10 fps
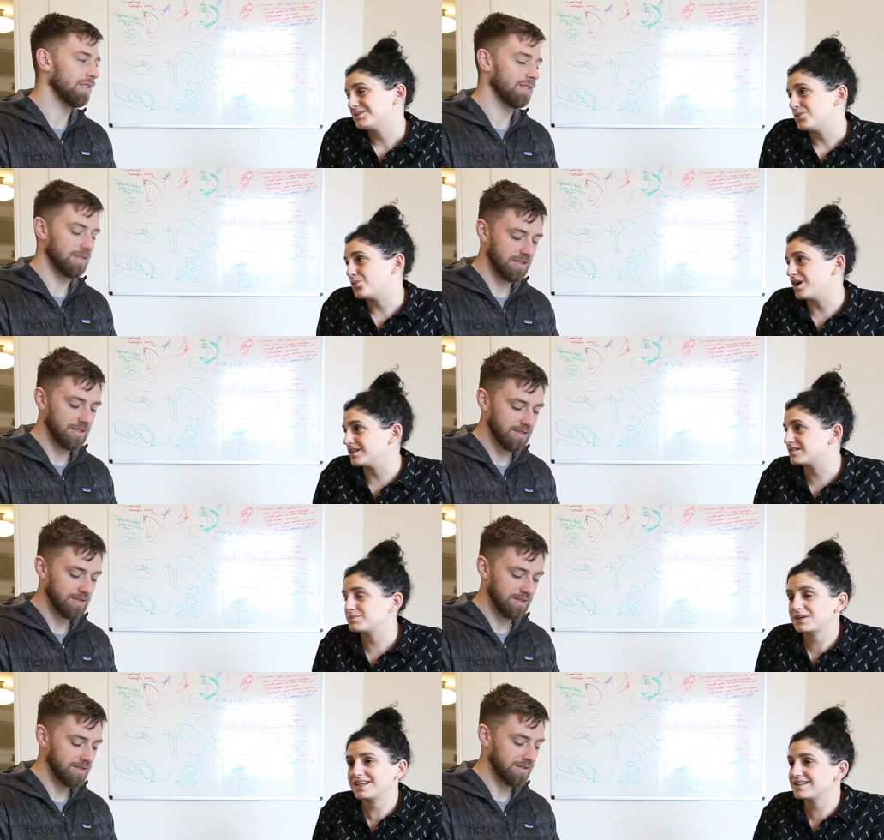Speaker 1: wants.
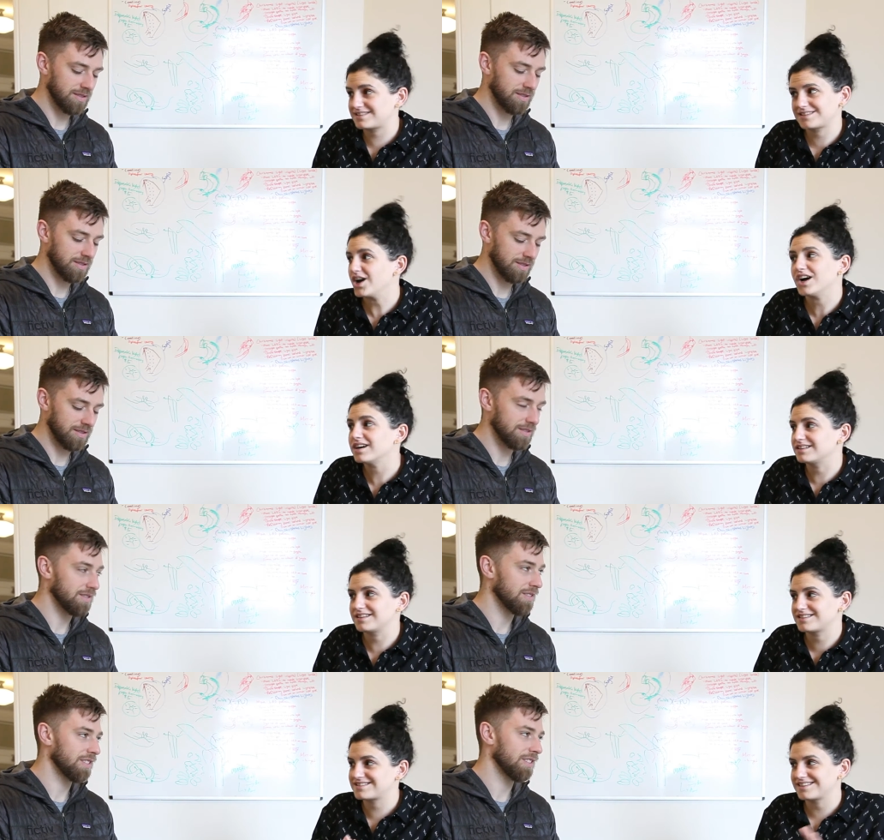But it's hard.
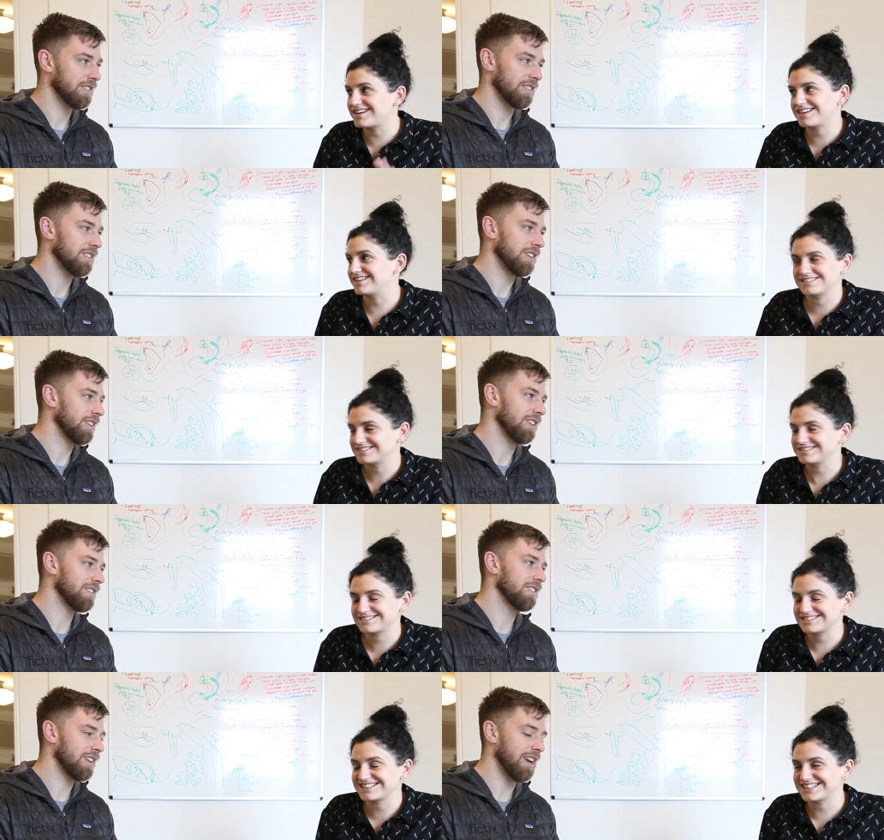It's not
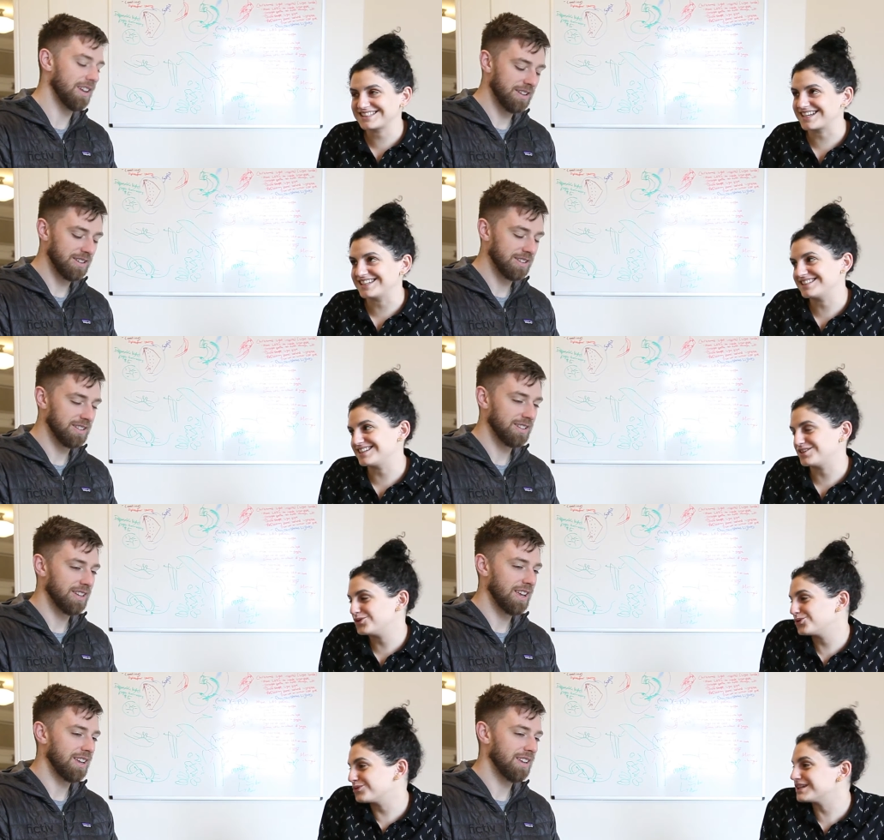yeah. It's not easy, and
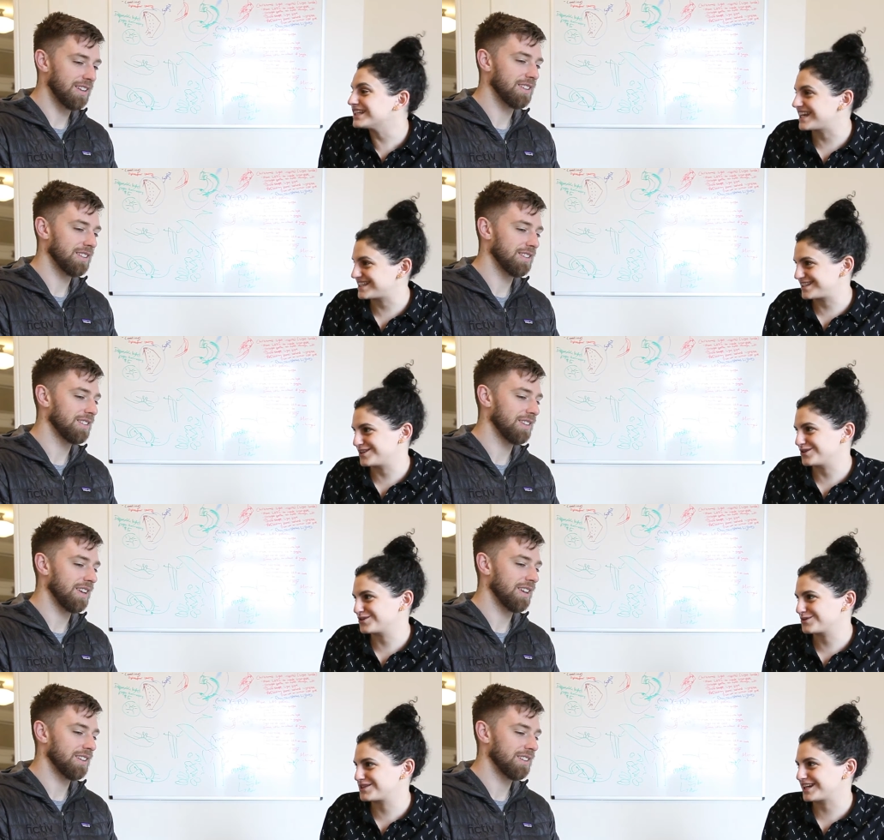you don't realize that
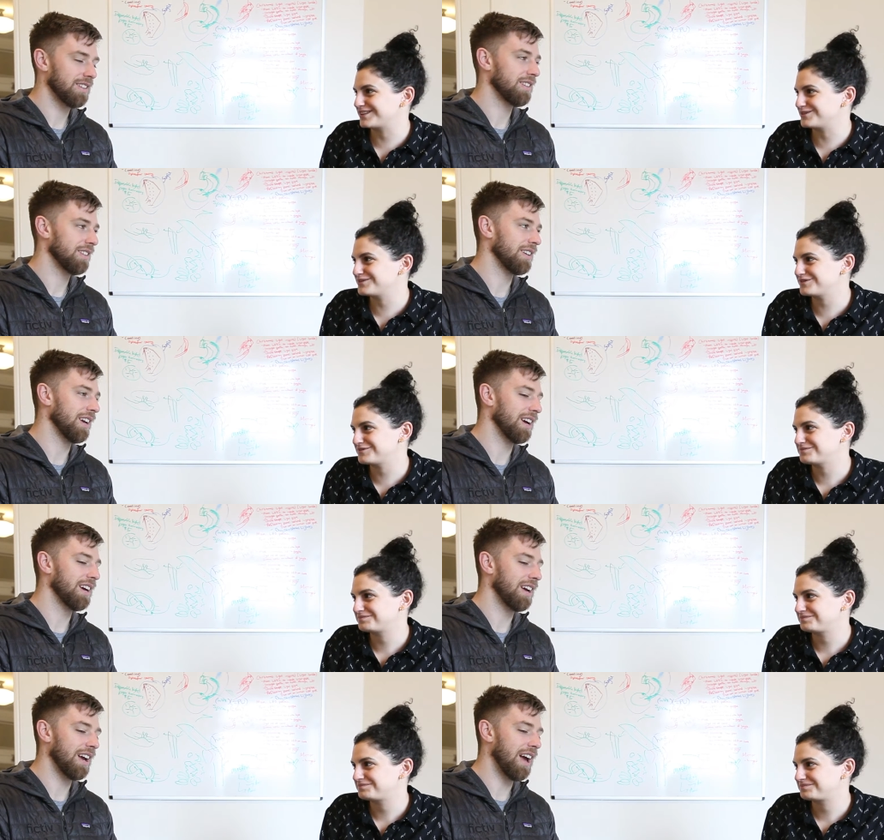you're subjective.
Speaker 2: Yeah,
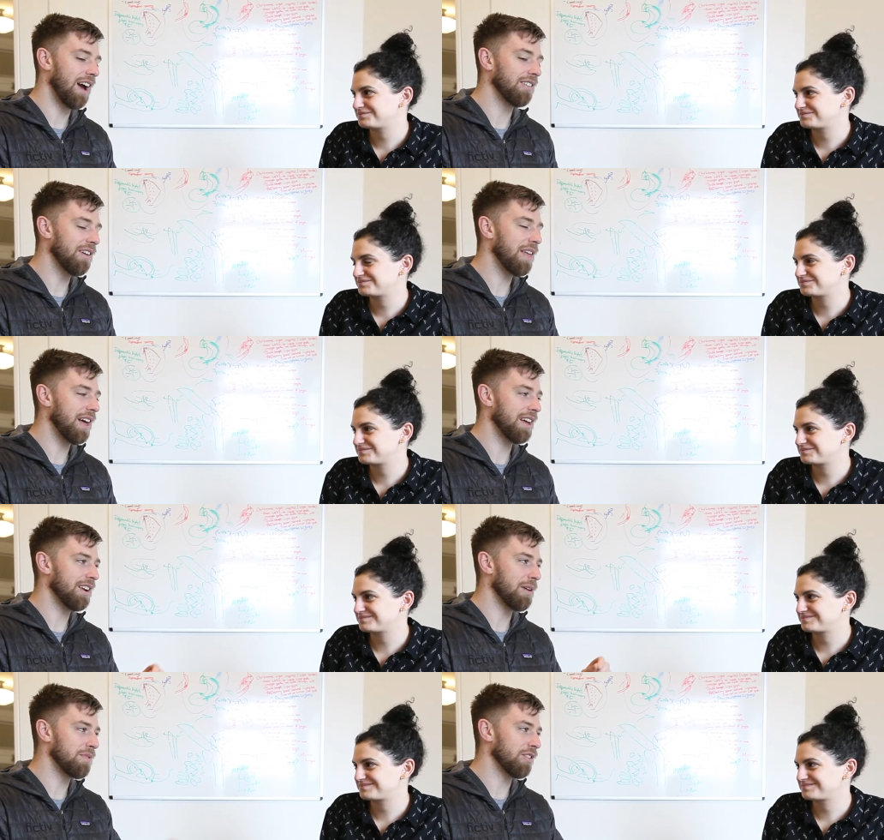I love
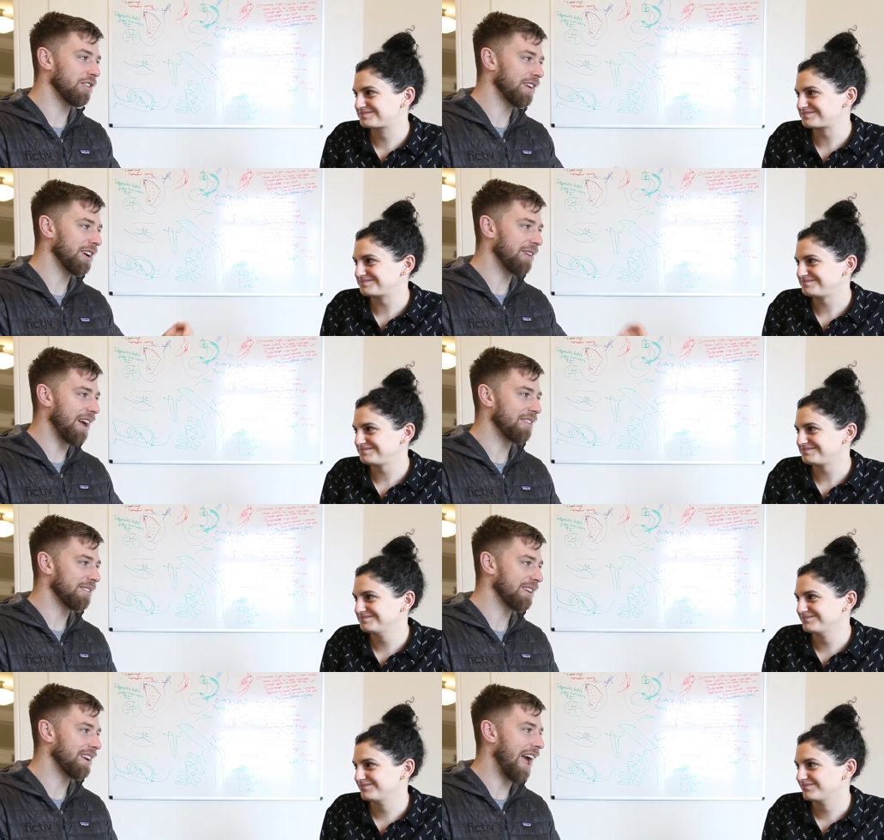that observing
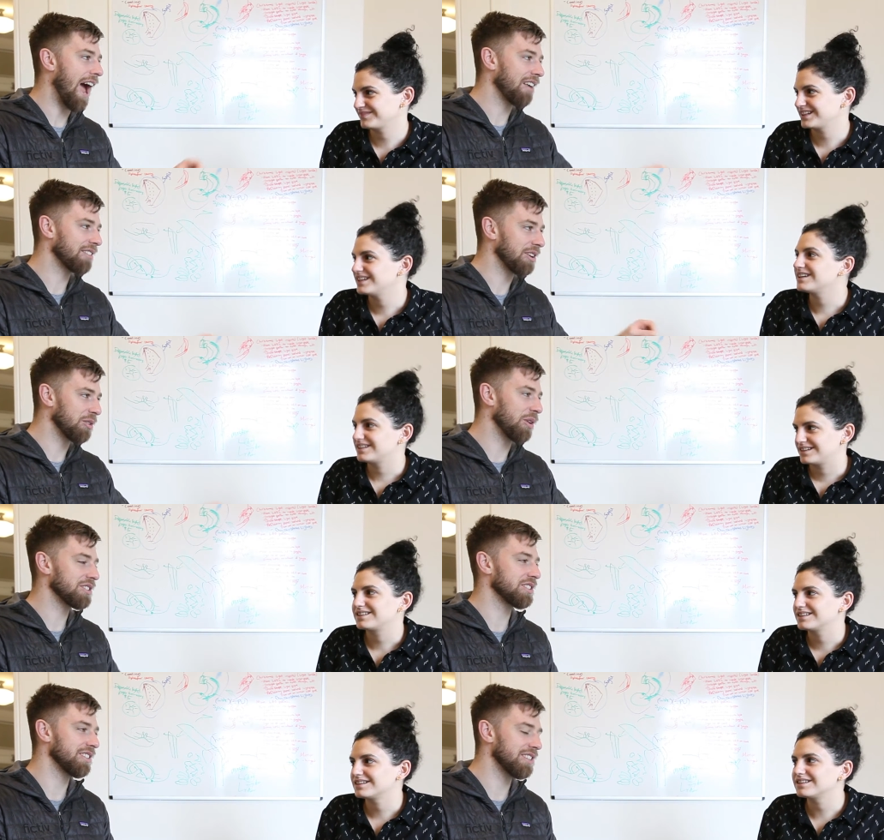rather than asking
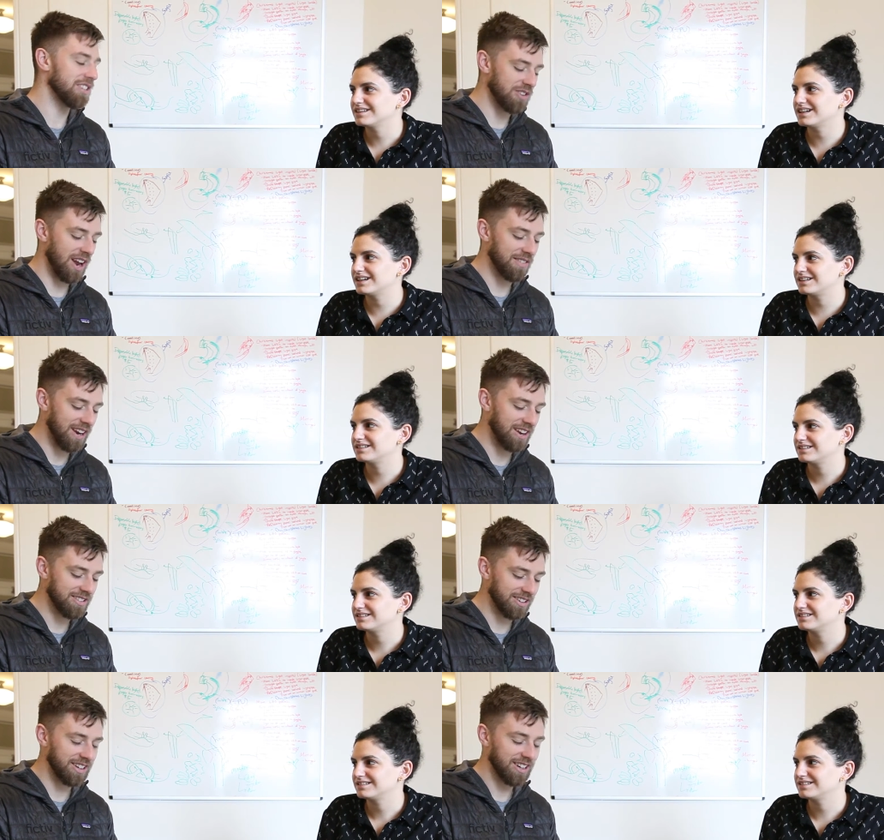questions that yeah. not
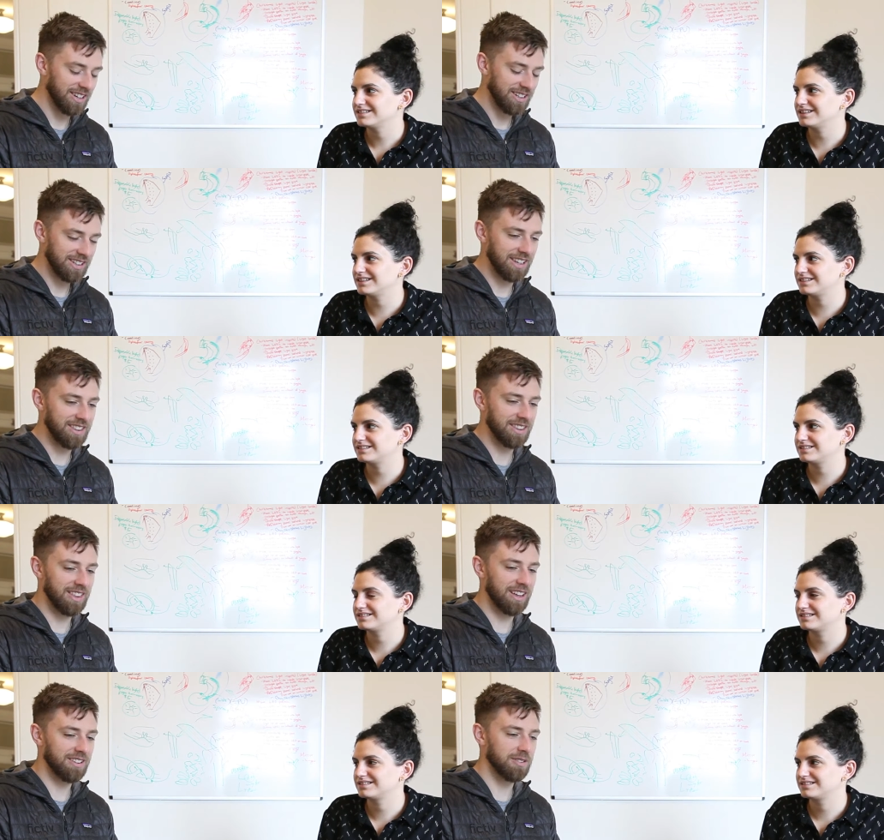answer. Yeah, I
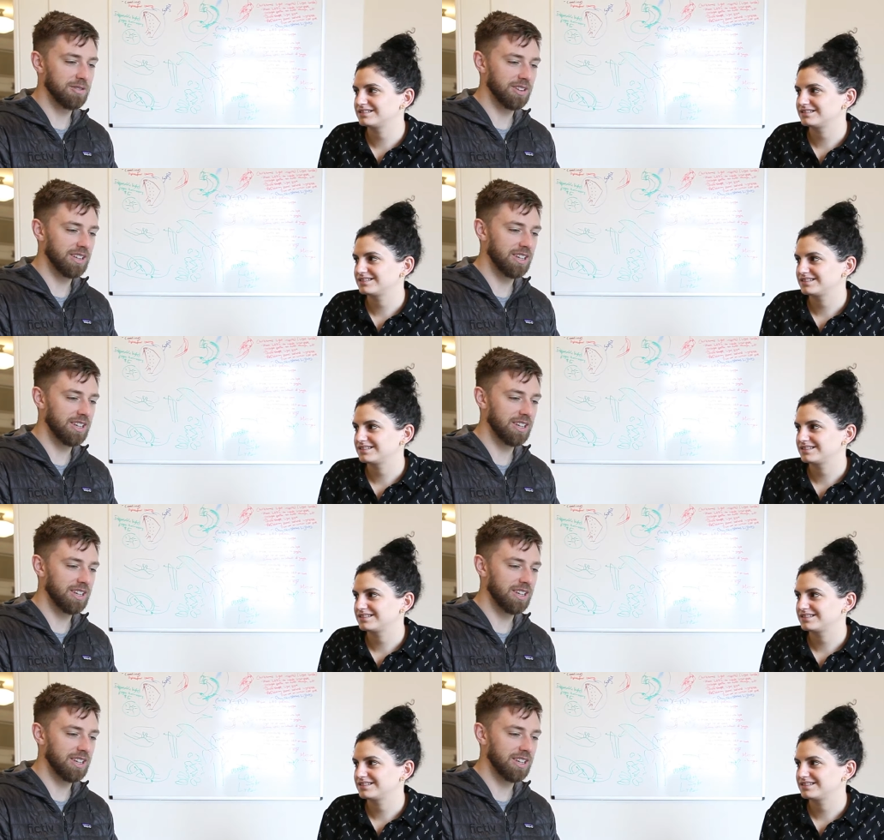think that's really